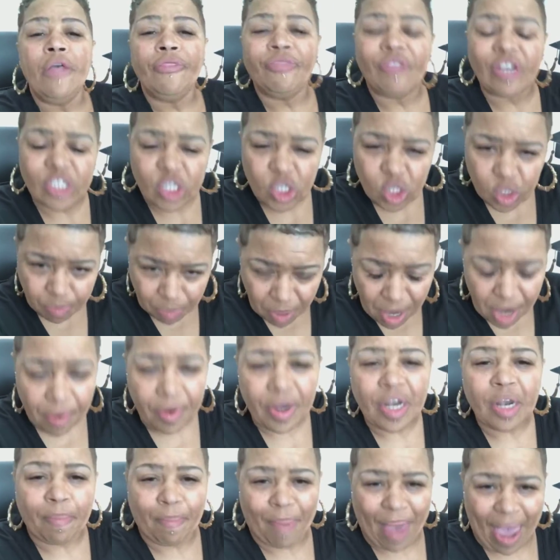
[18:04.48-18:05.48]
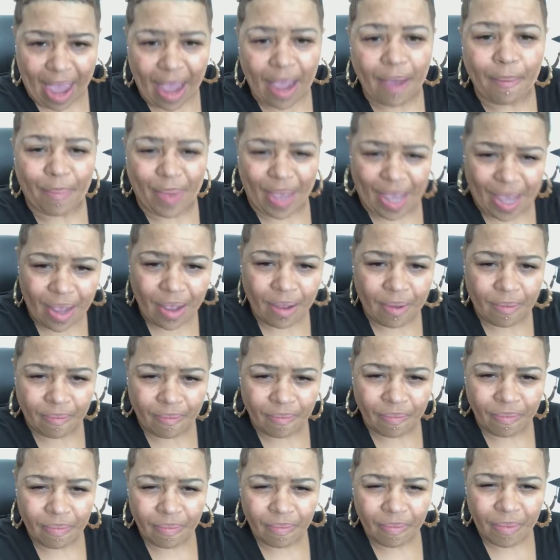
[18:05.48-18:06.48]
the spirit baby.
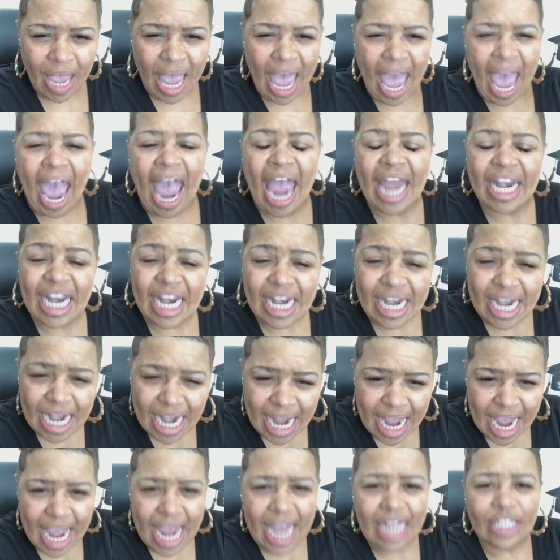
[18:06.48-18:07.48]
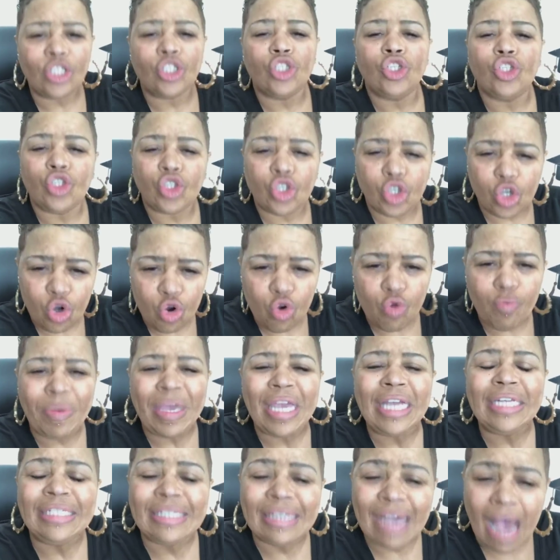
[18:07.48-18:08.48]
And it needs to
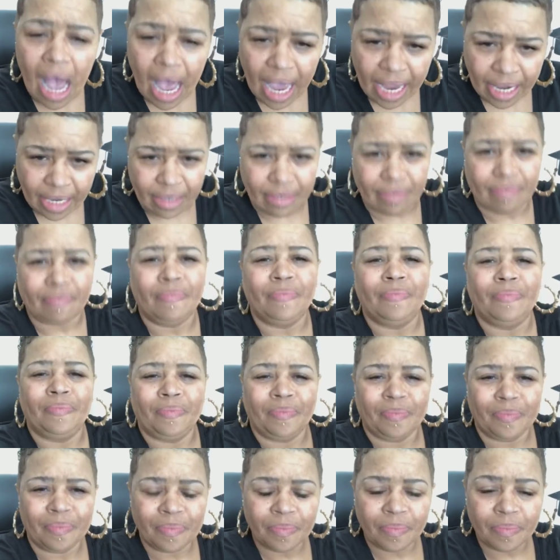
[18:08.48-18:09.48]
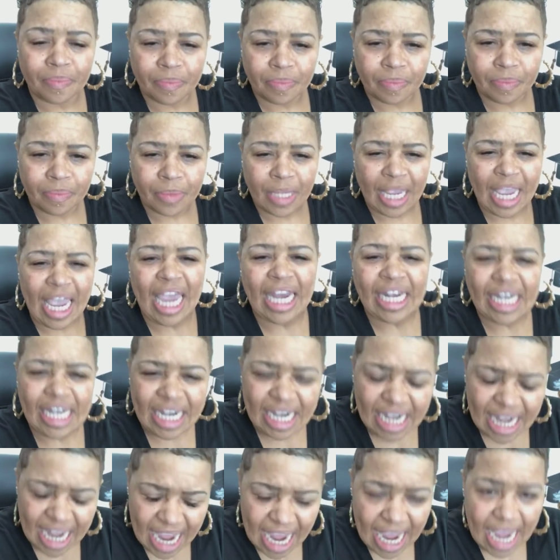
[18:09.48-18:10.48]
be done. It
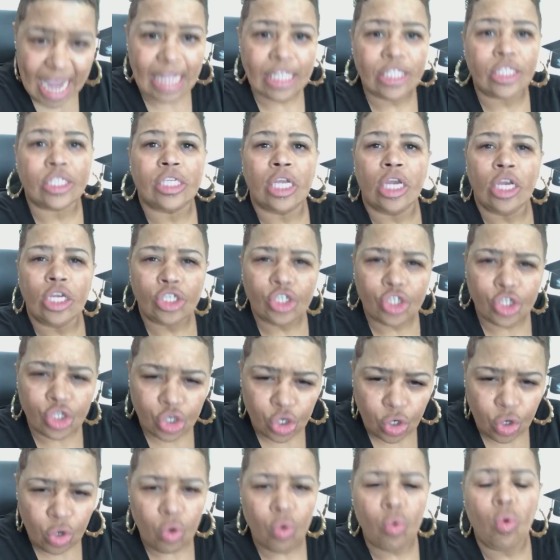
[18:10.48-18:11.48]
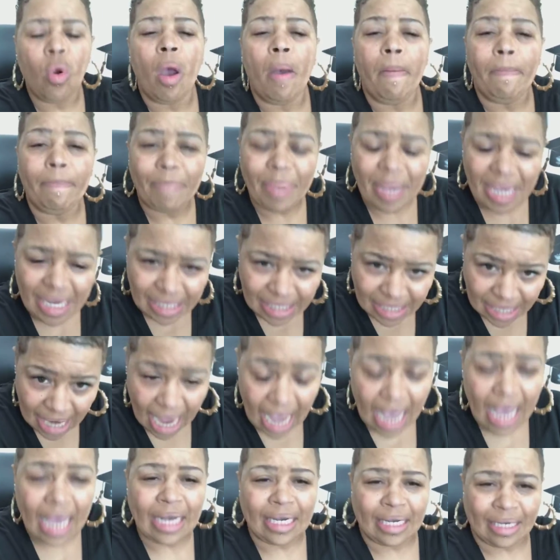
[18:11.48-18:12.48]
needs to be
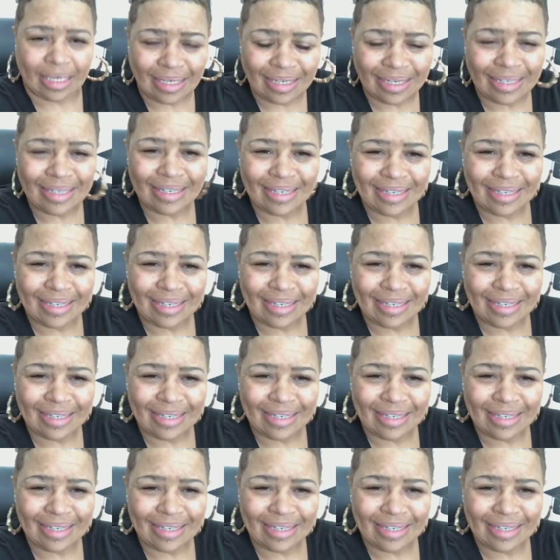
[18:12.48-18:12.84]
done.